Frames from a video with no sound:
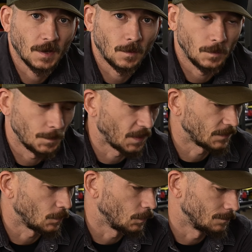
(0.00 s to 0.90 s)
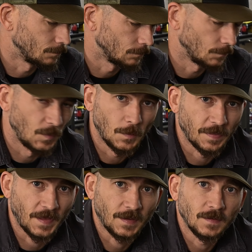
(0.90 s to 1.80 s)
got a hold of me, I told them no
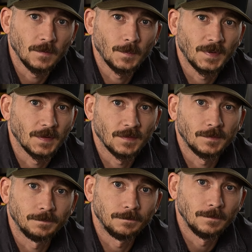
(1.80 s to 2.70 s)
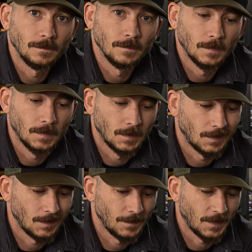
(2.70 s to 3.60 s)
thank you, because
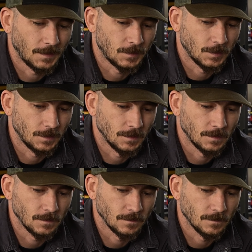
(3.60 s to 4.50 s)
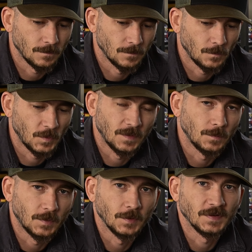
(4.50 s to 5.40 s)
we couldn't
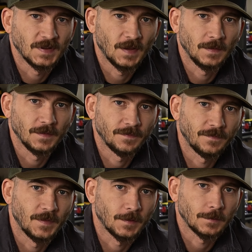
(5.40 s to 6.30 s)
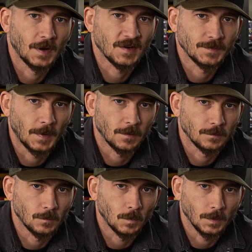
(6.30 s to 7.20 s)
tell if their crash
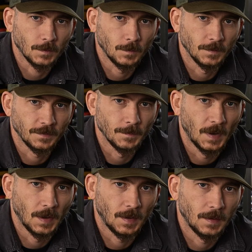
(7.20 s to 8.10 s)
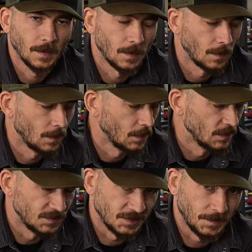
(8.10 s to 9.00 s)
bars would work with my
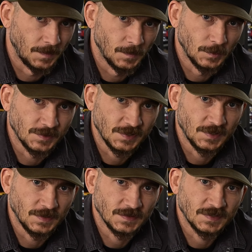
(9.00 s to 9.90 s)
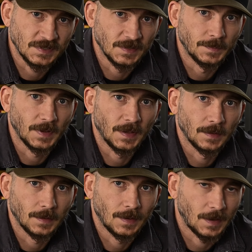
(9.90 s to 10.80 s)
GP Mucci skid
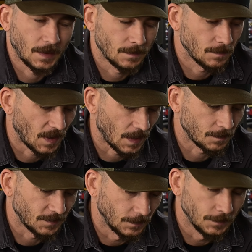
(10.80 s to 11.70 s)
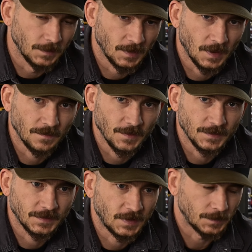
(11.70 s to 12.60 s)
plate, and I absolutely love
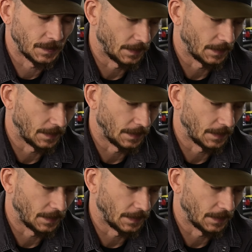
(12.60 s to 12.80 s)
this skid